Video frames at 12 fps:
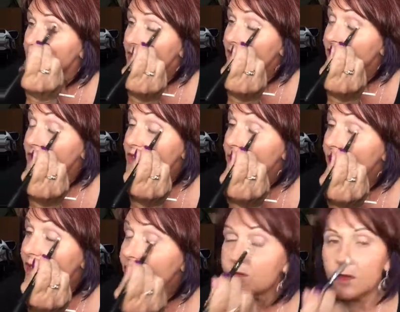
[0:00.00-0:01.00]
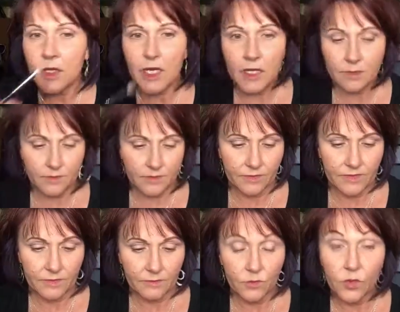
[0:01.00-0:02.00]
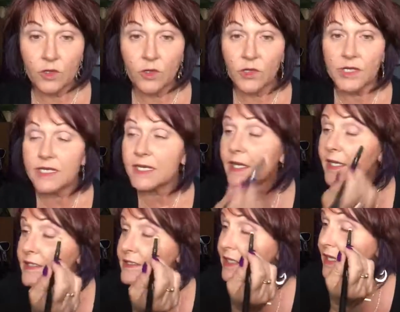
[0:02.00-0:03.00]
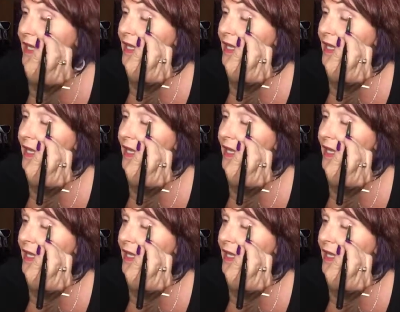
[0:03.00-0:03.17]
And if you do have more hooded eyes,